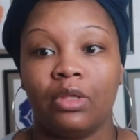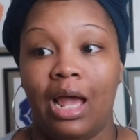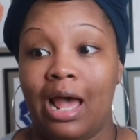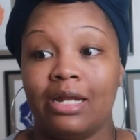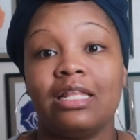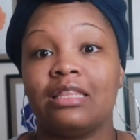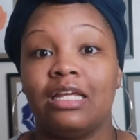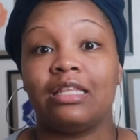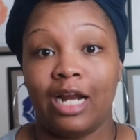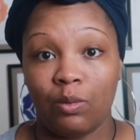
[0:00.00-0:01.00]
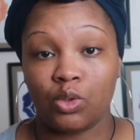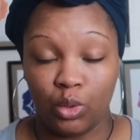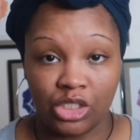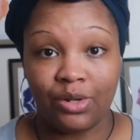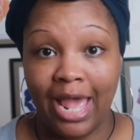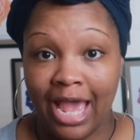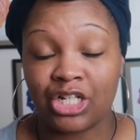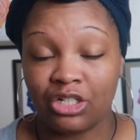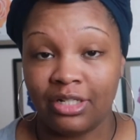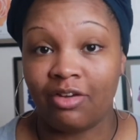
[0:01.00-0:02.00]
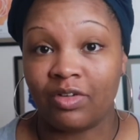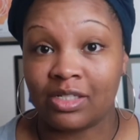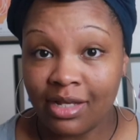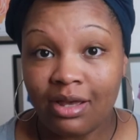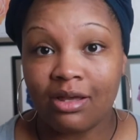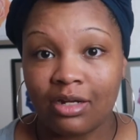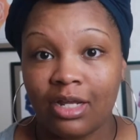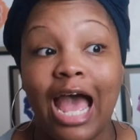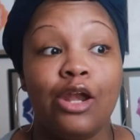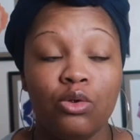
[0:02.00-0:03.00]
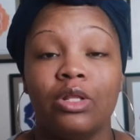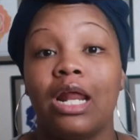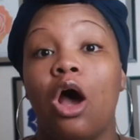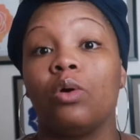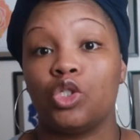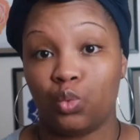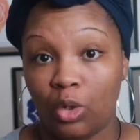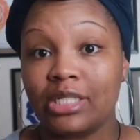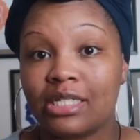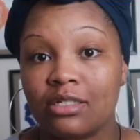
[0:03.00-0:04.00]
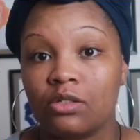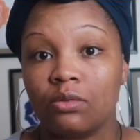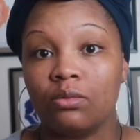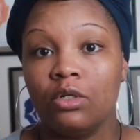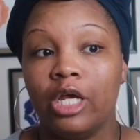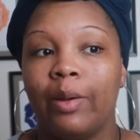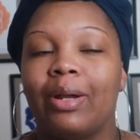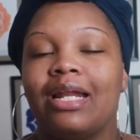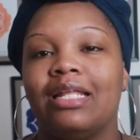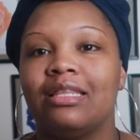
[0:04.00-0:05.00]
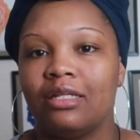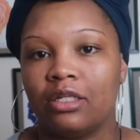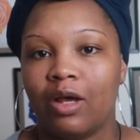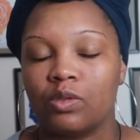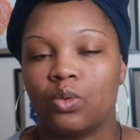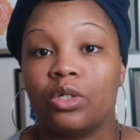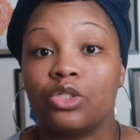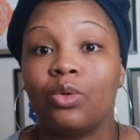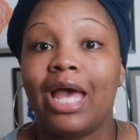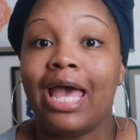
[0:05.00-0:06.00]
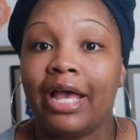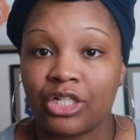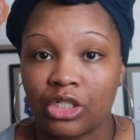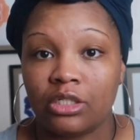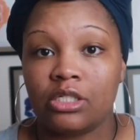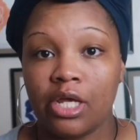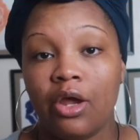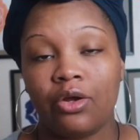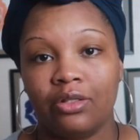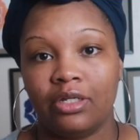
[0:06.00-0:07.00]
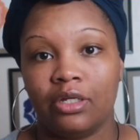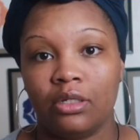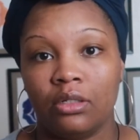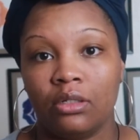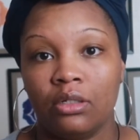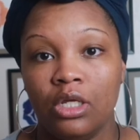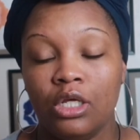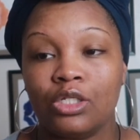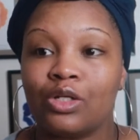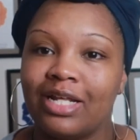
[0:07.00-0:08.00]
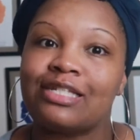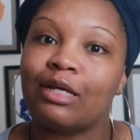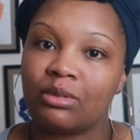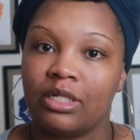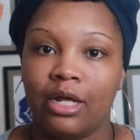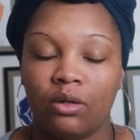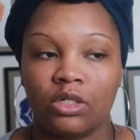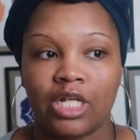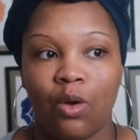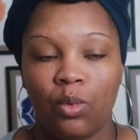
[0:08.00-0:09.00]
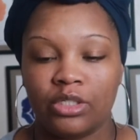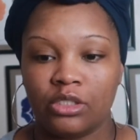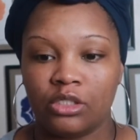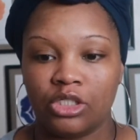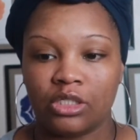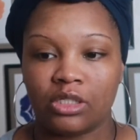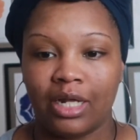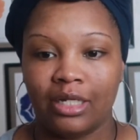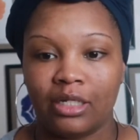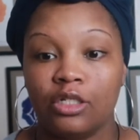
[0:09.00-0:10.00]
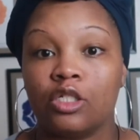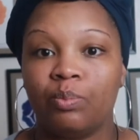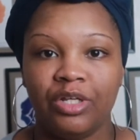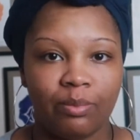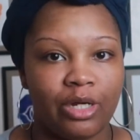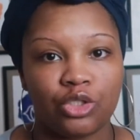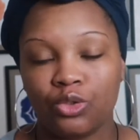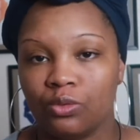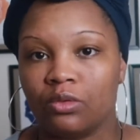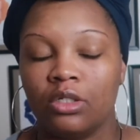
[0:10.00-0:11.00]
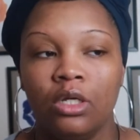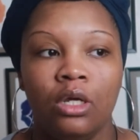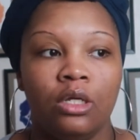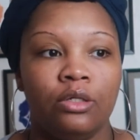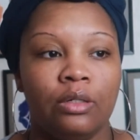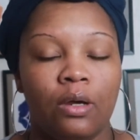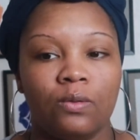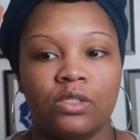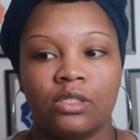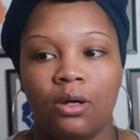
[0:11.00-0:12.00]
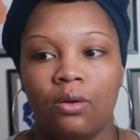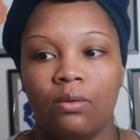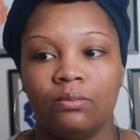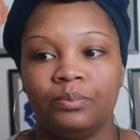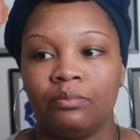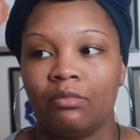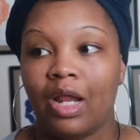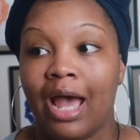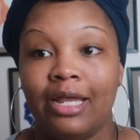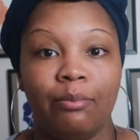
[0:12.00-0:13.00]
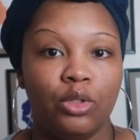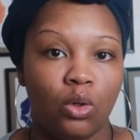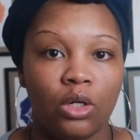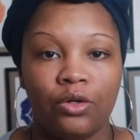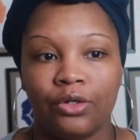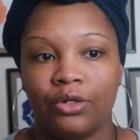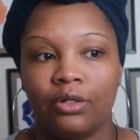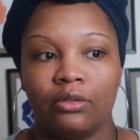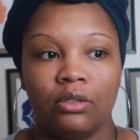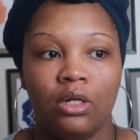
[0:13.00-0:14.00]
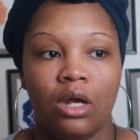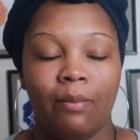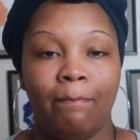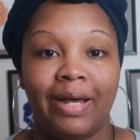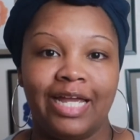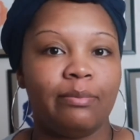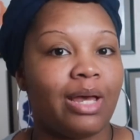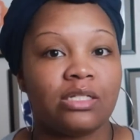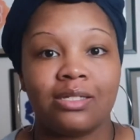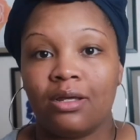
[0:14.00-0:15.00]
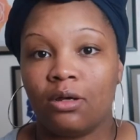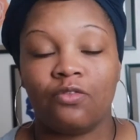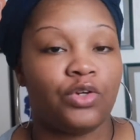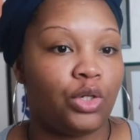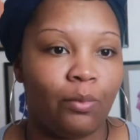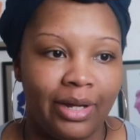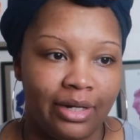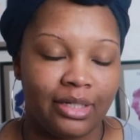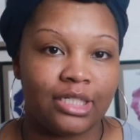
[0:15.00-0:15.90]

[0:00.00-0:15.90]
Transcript: I didn't think that I was going to actually ever tell her that. I knew that I always wanted to, but I didn't think that I was going to actually tell her that. So that's something I noticed. I wanted to just like speak my truth, you know. So I am no longer biting my tongue for nobody.